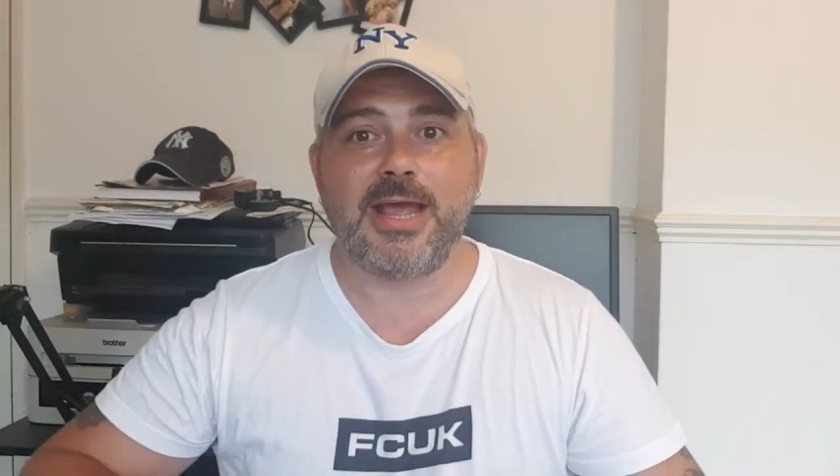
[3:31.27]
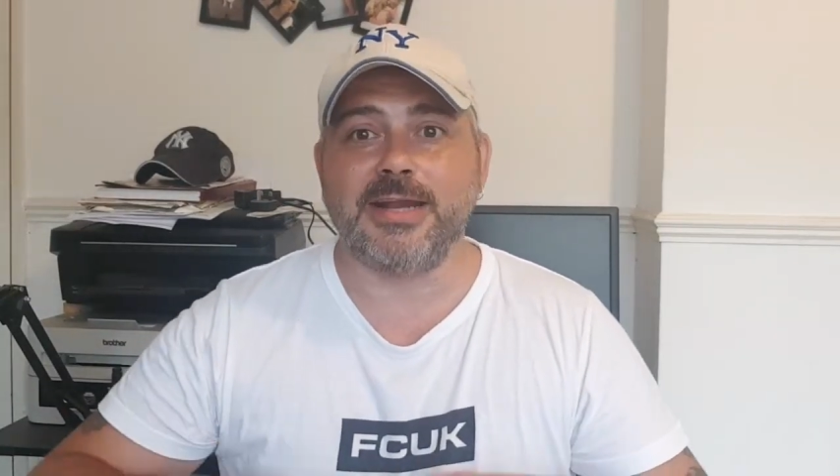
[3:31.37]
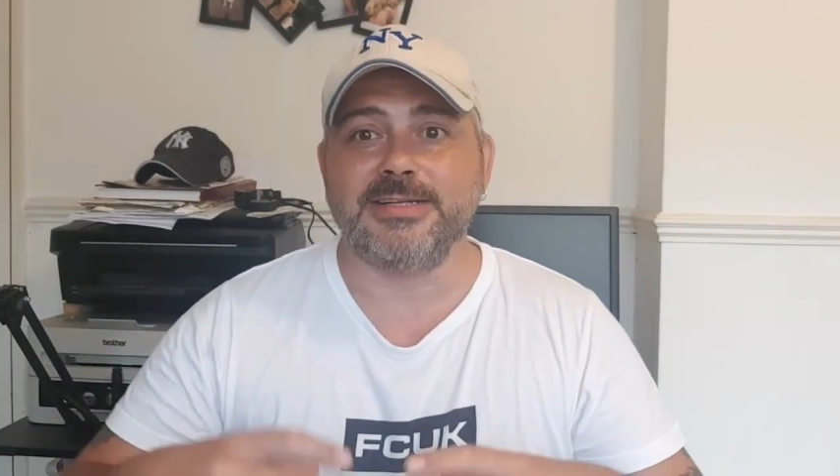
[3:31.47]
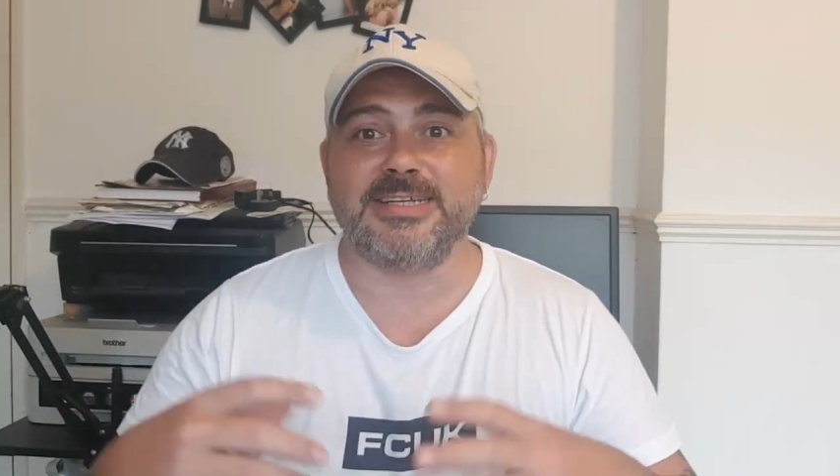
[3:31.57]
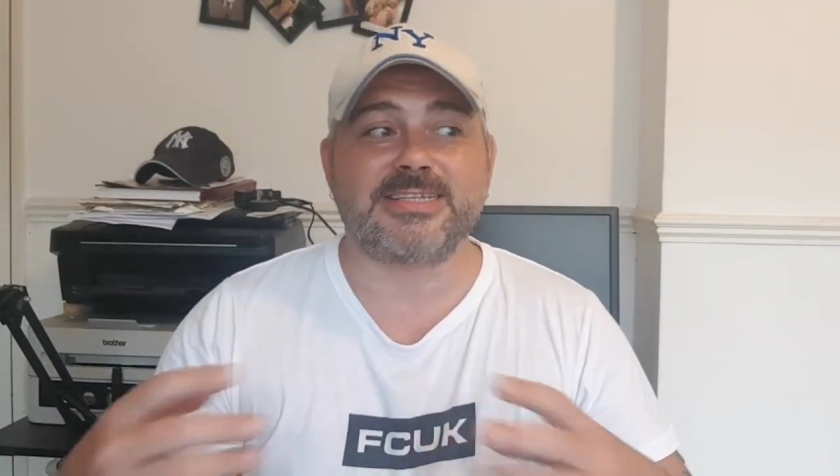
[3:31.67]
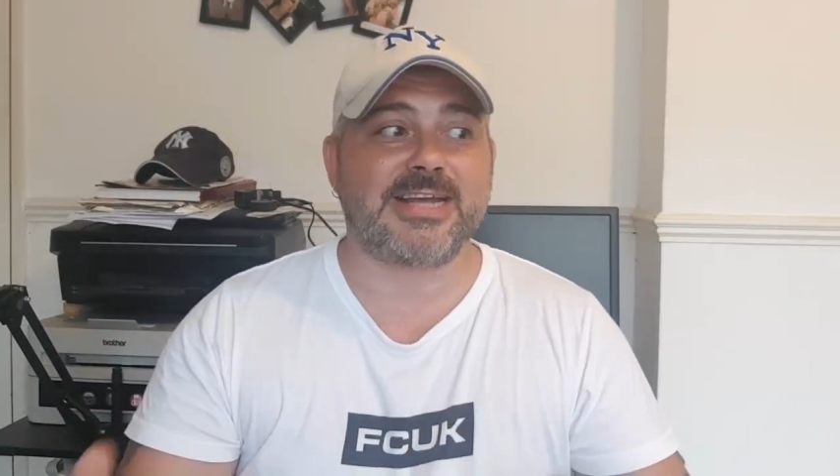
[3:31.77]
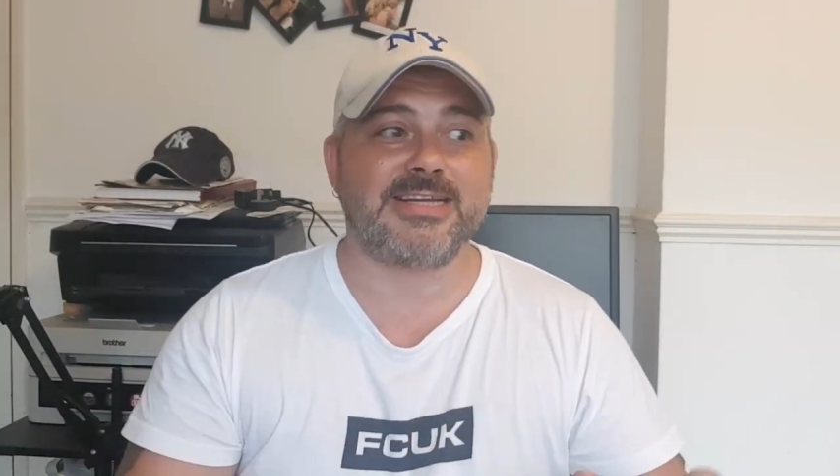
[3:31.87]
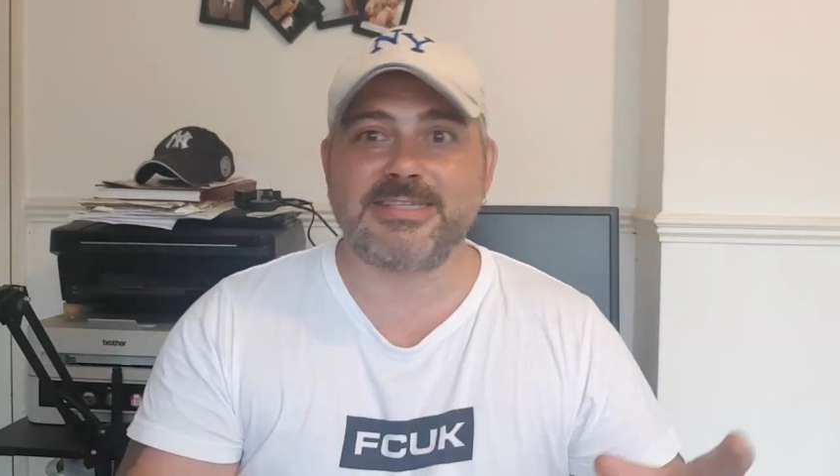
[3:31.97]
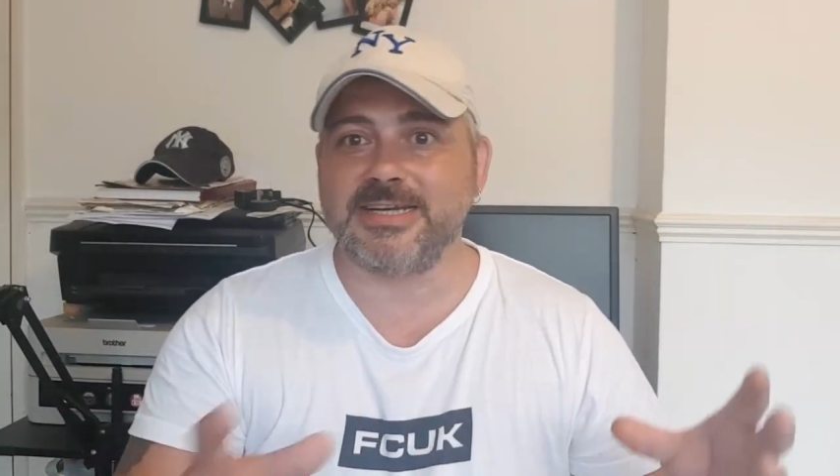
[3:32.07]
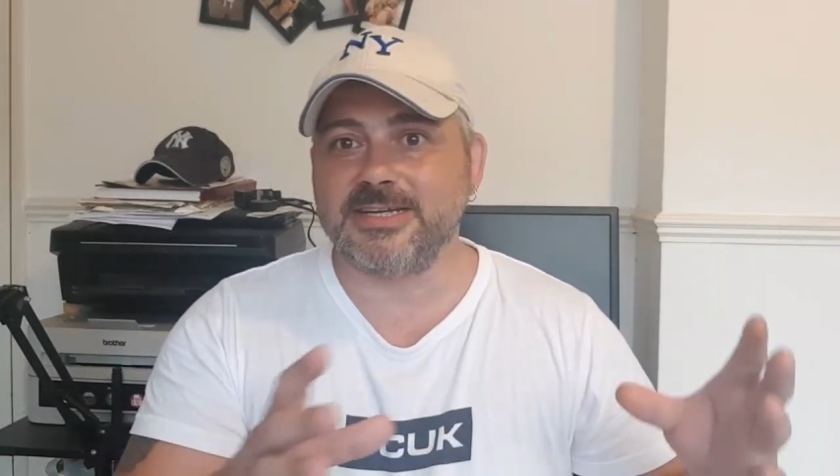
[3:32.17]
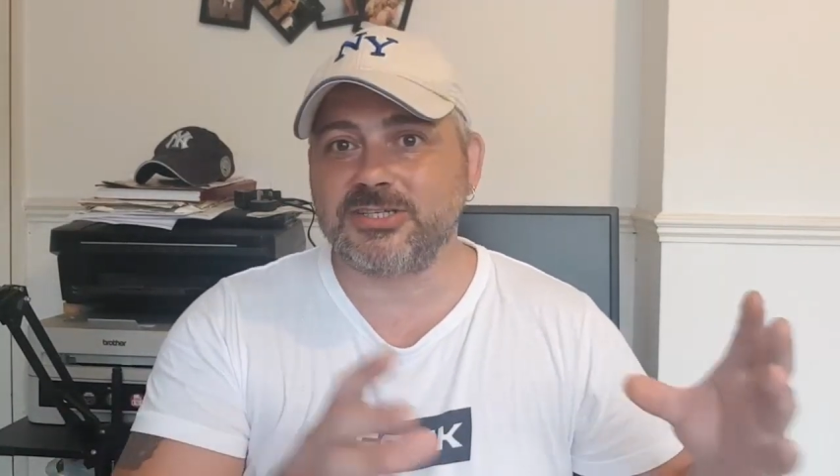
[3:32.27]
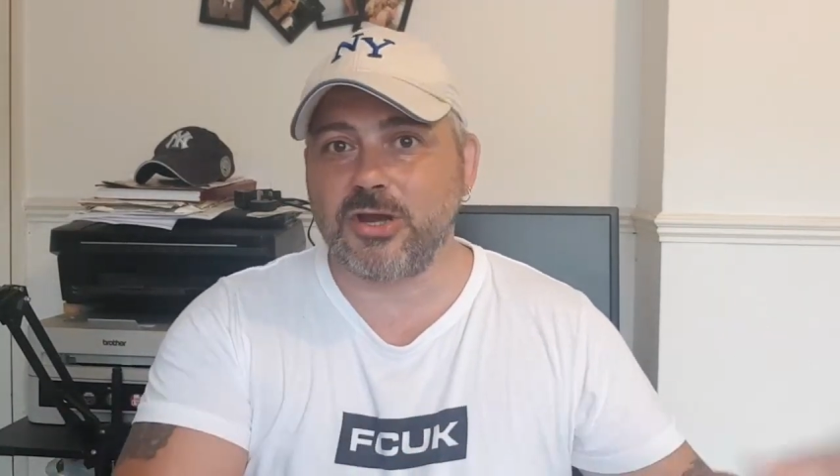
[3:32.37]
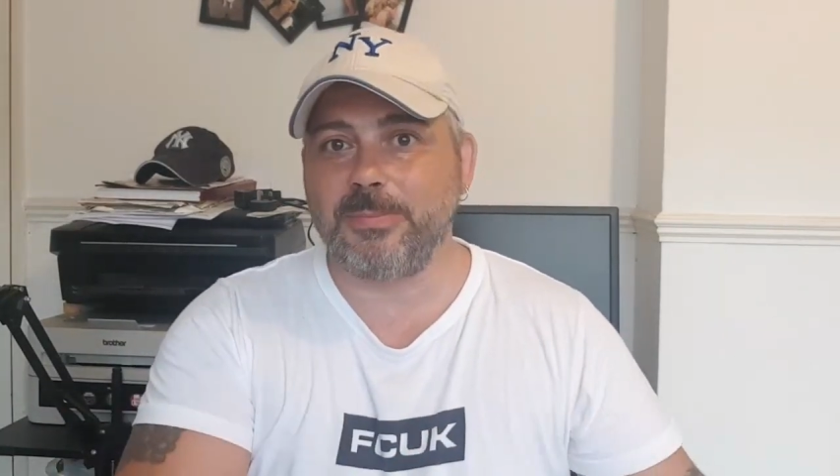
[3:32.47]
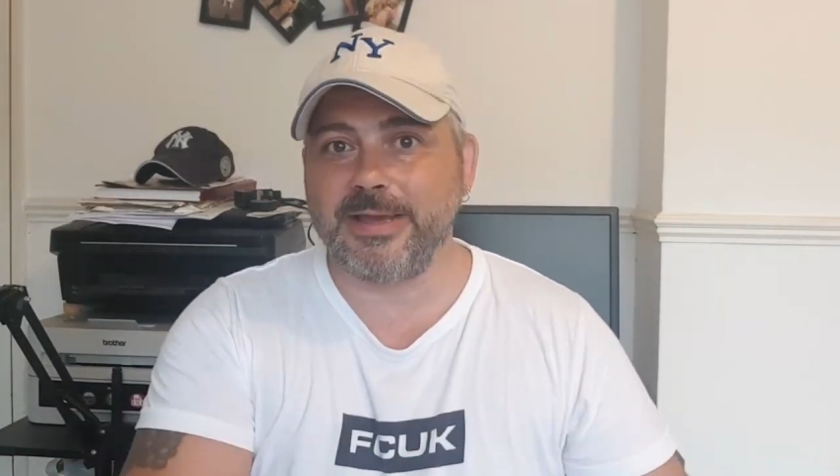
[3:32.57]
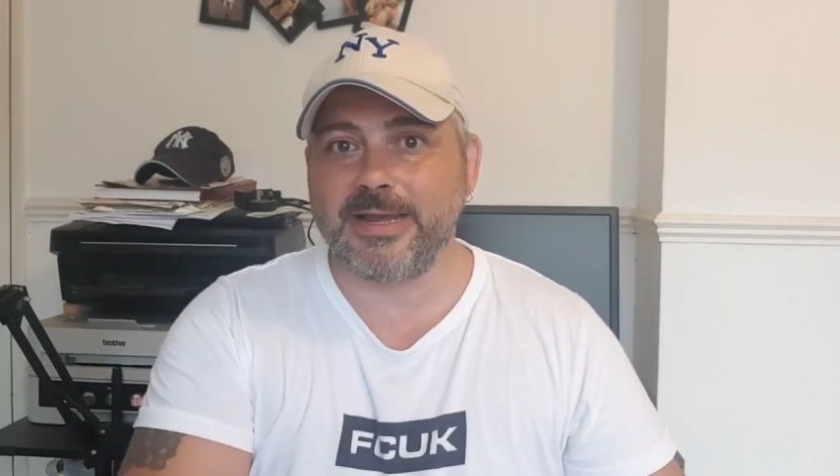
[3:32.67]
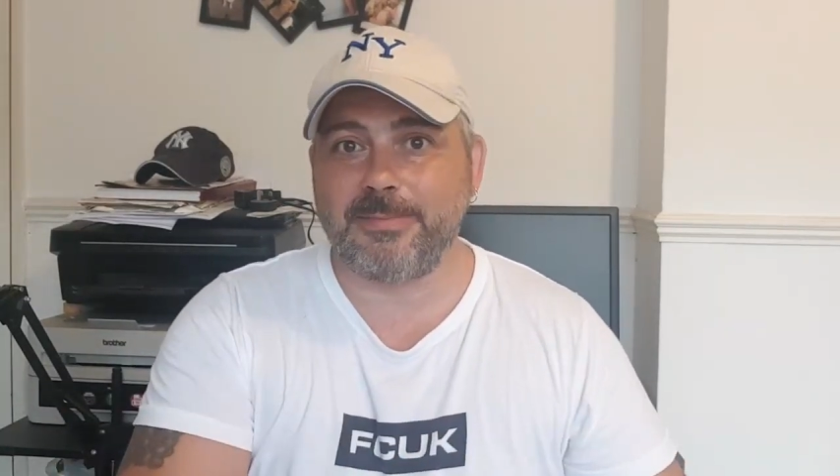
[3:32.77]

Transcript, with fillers: and discussing the topic